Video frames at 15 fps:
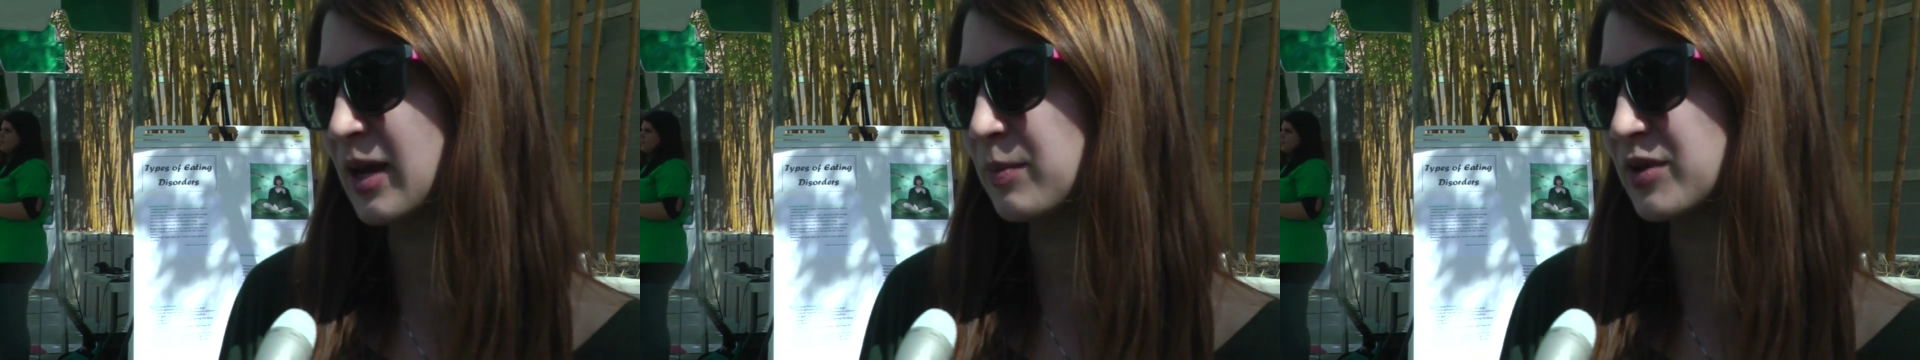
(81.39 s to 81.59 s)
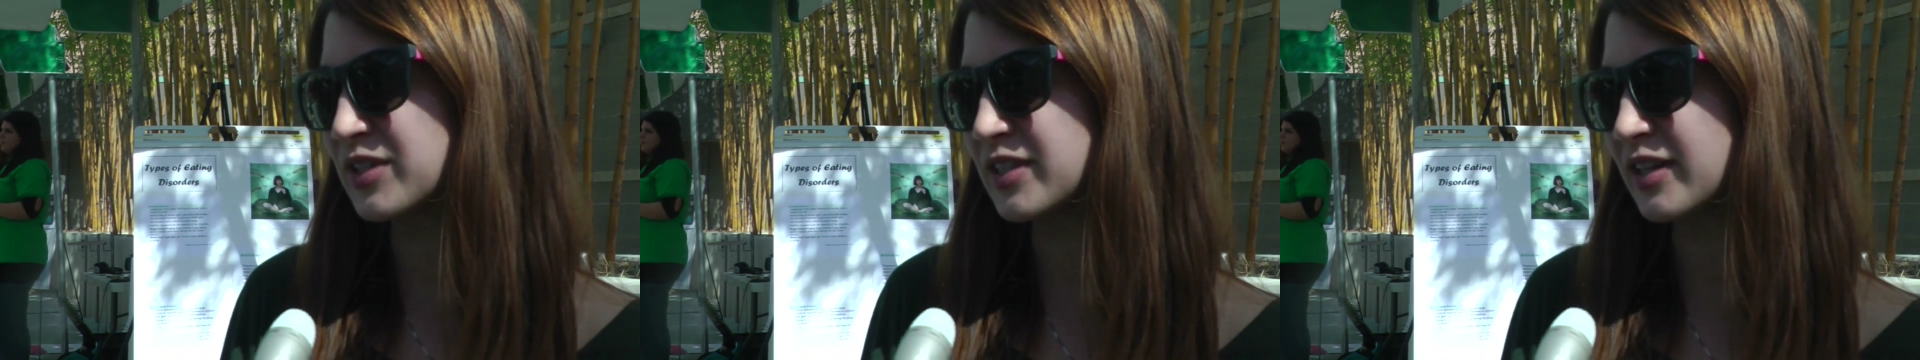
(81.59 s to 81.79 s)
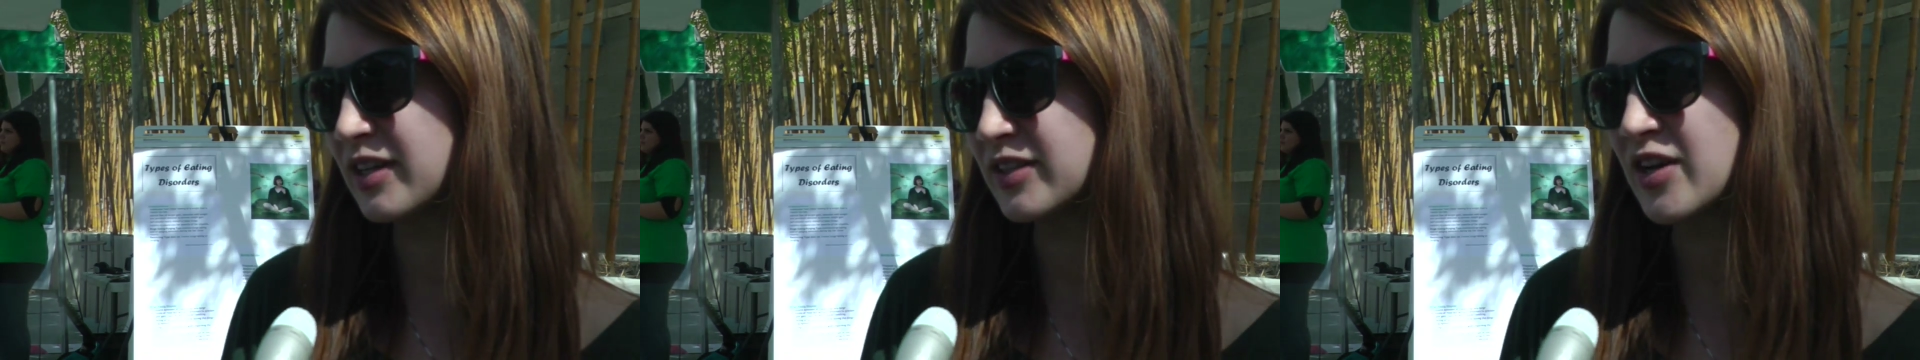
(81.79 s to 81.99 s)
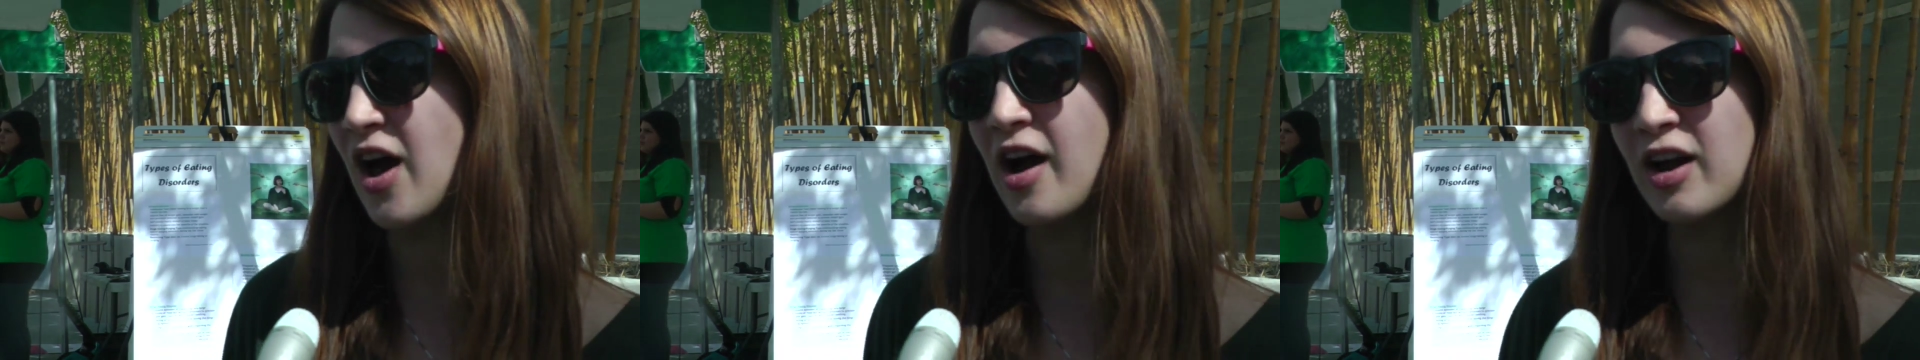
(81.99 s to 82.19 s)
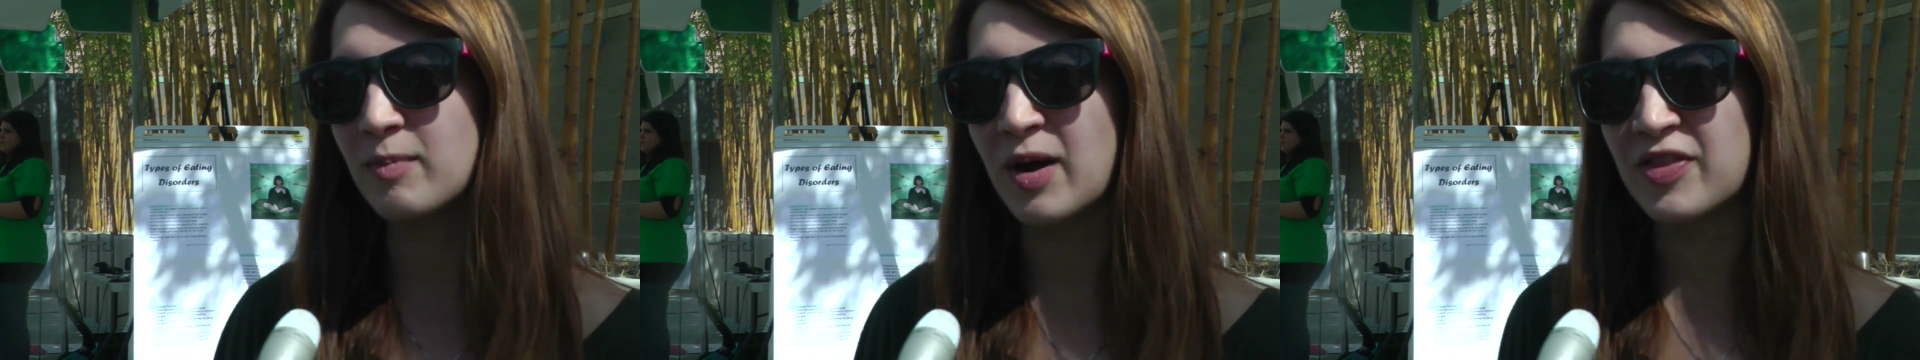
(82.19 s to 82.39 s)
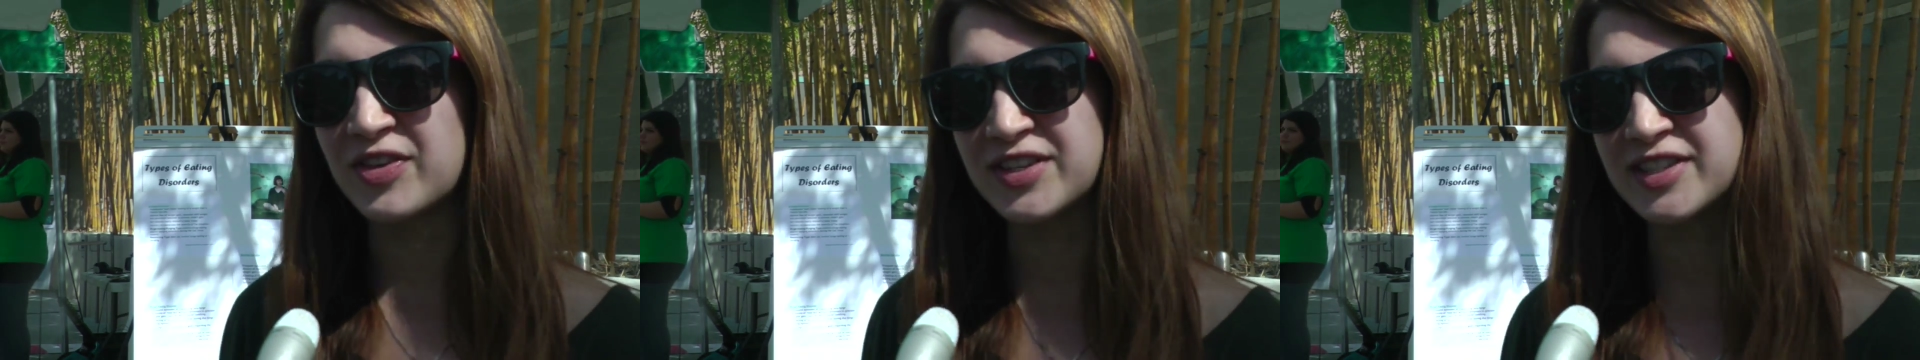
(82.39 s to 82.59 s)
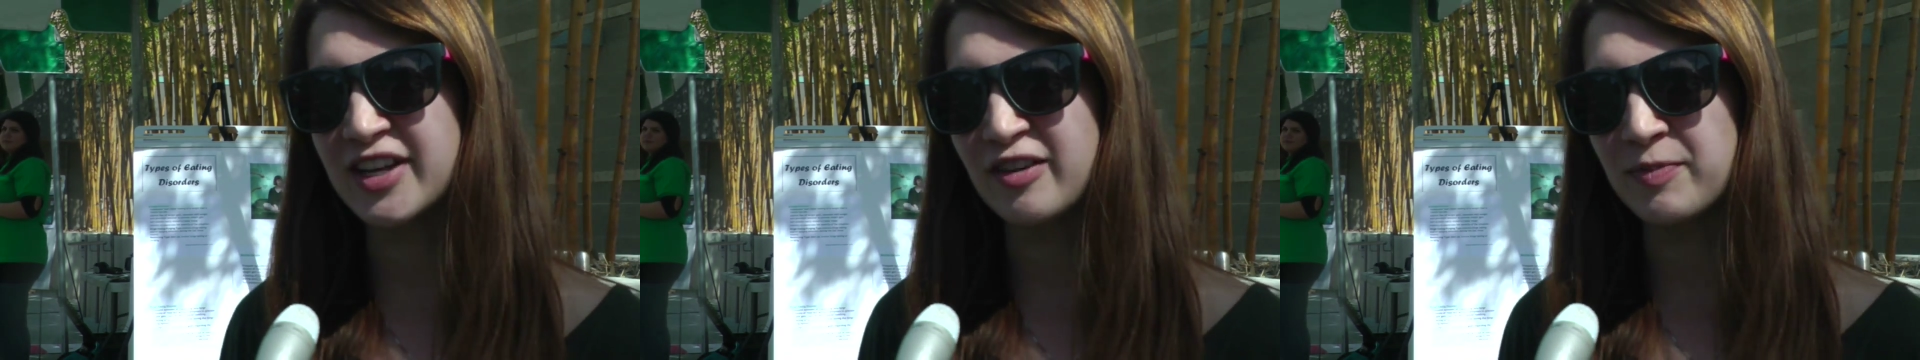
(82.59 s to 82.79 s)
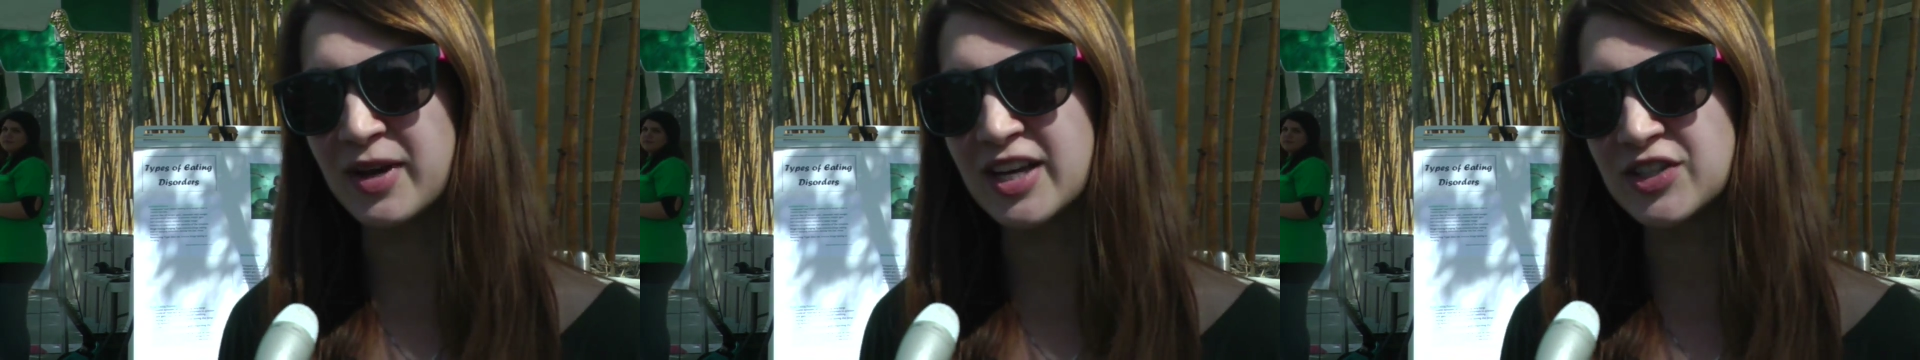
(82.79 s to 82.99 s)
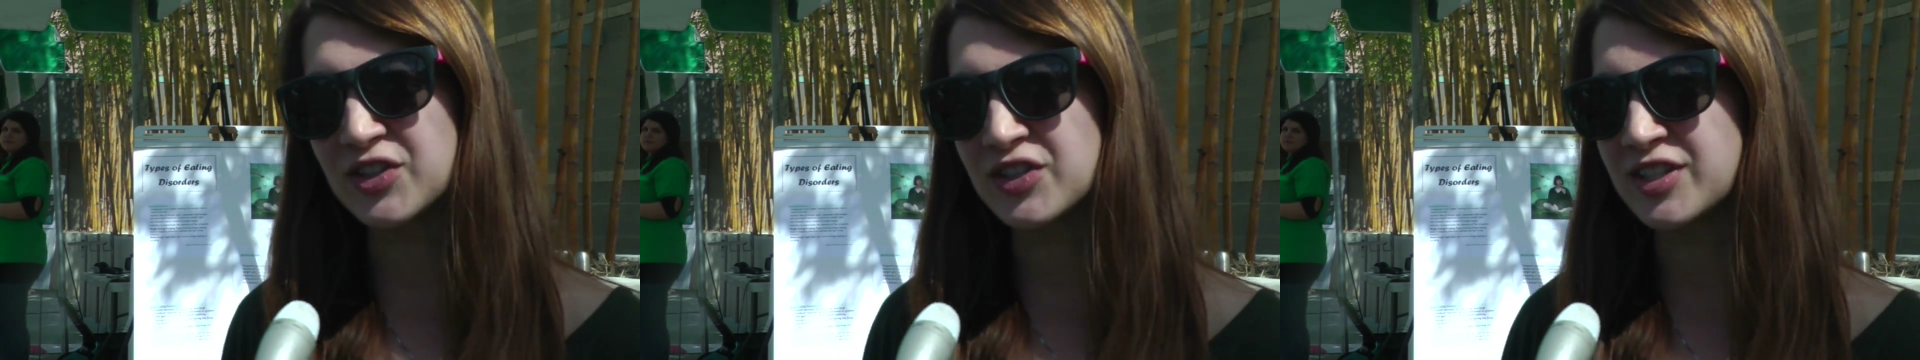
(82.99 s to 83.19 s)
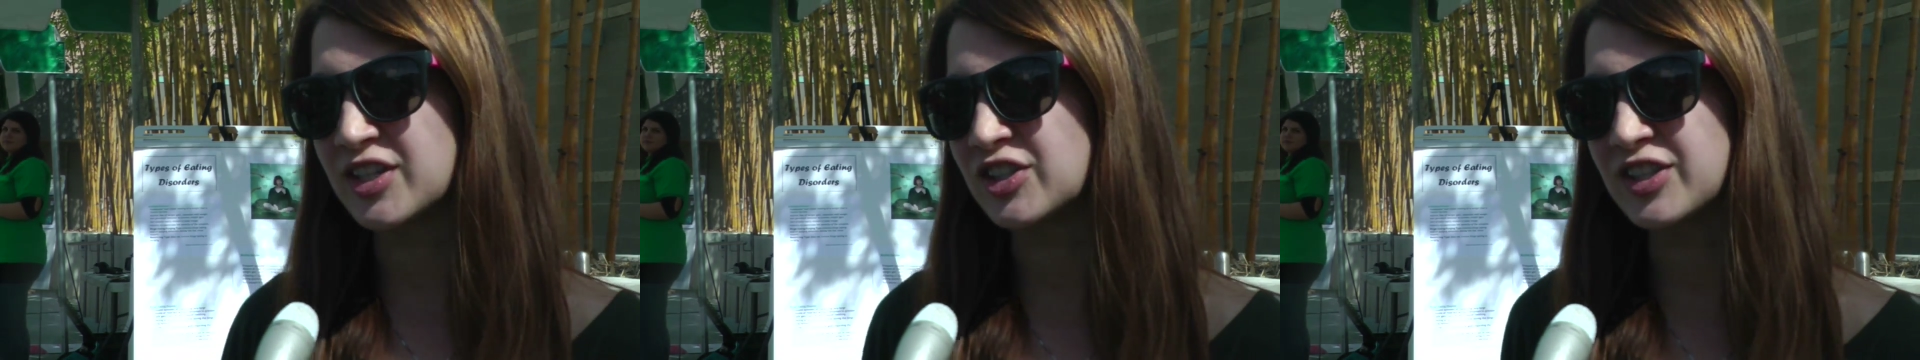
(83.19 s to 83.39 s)
be able to talk about this stuff because
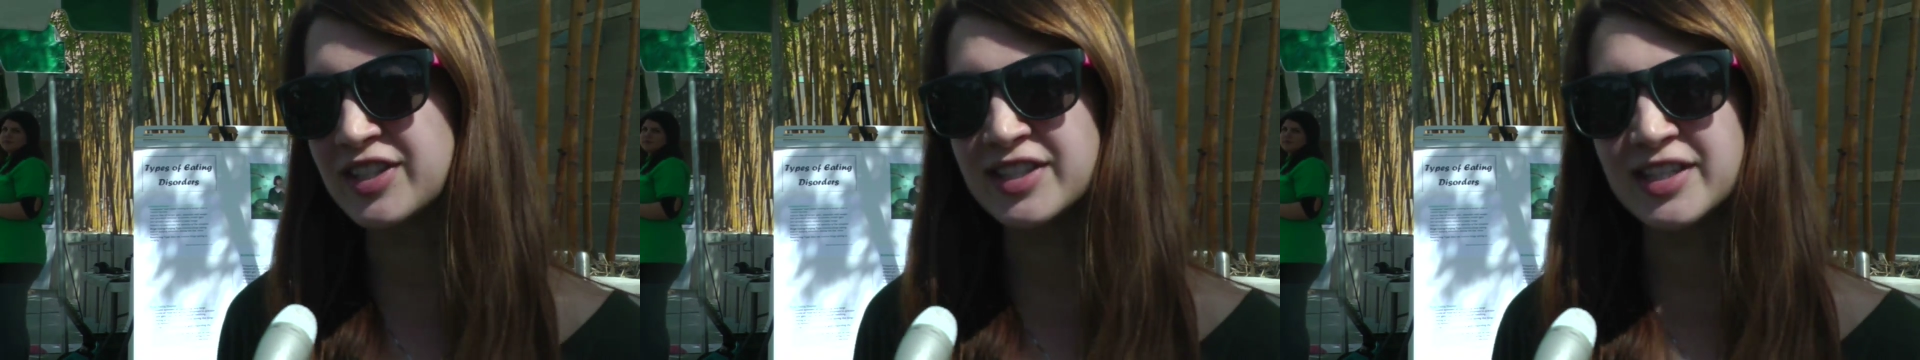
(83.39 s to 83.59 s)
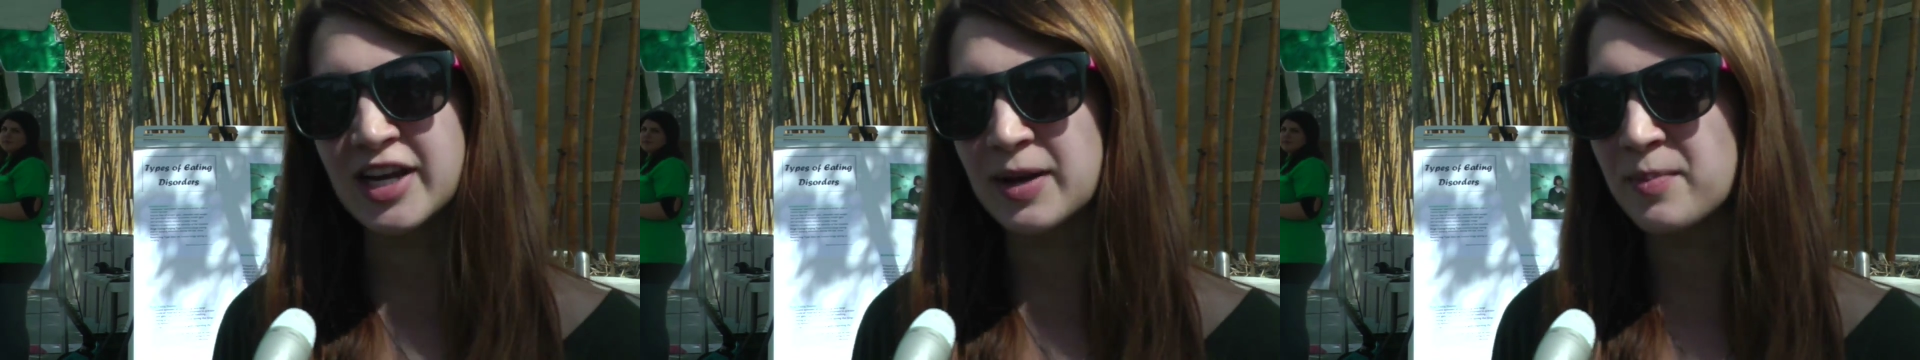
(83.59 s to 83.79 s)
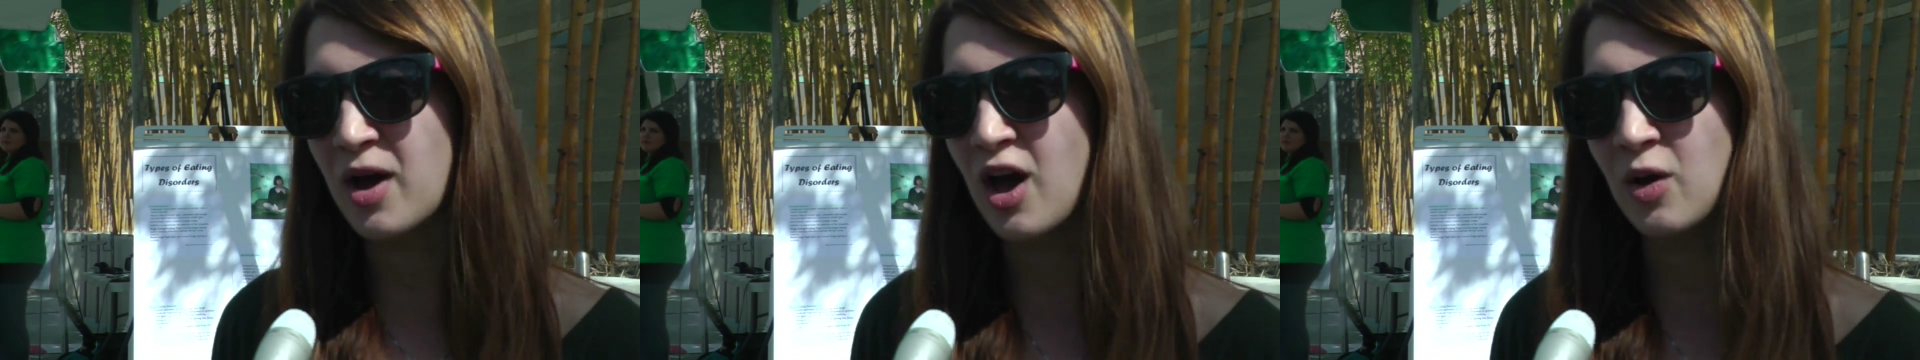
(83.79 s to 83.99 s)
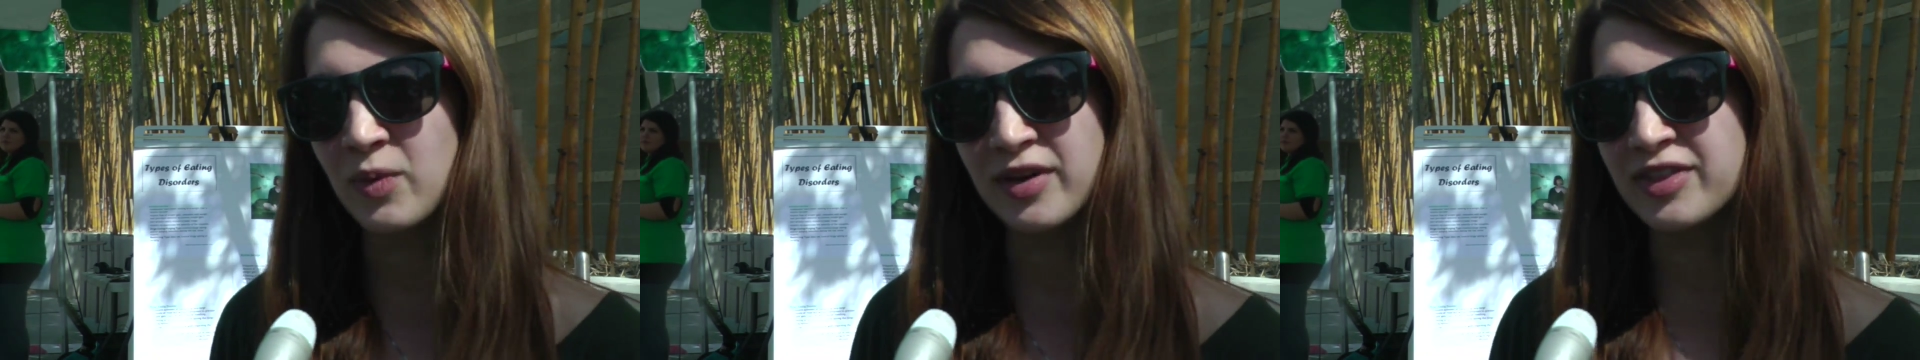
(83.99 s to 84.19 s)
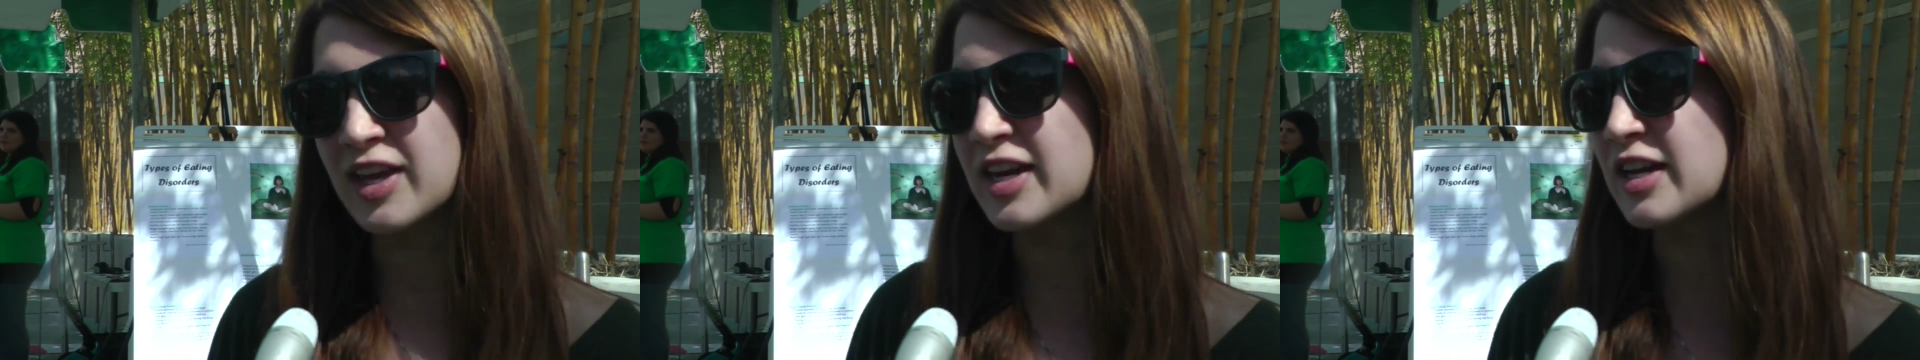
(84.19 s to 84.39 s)
there's such a stigma with